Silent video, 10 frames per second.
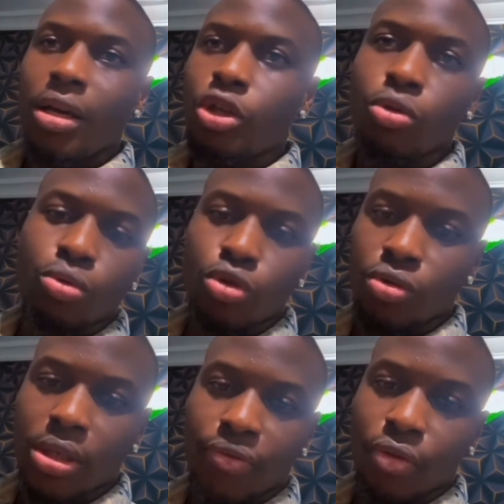You don't
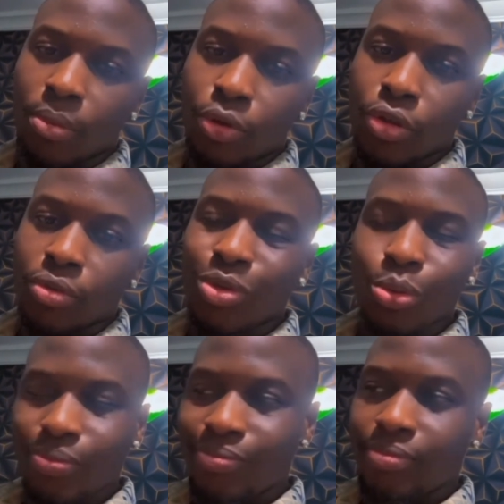use it for emotion.
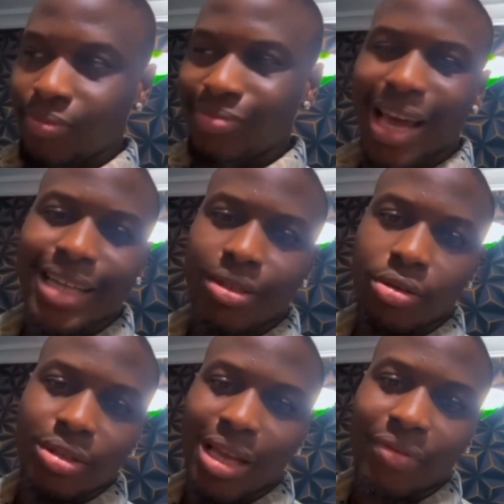Though heart
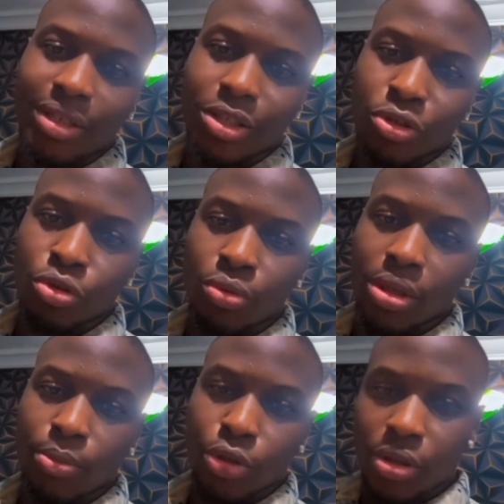doesn't have anything to do with
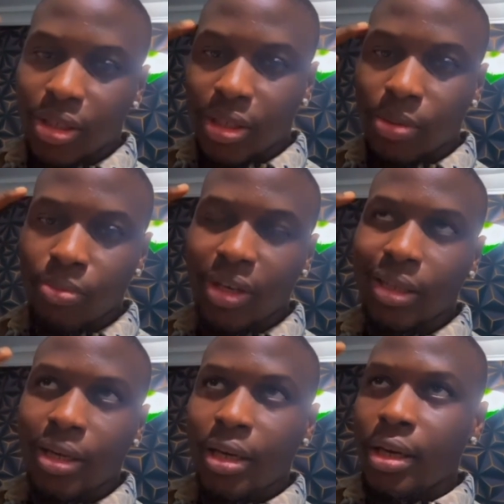emotion, it's in the brain.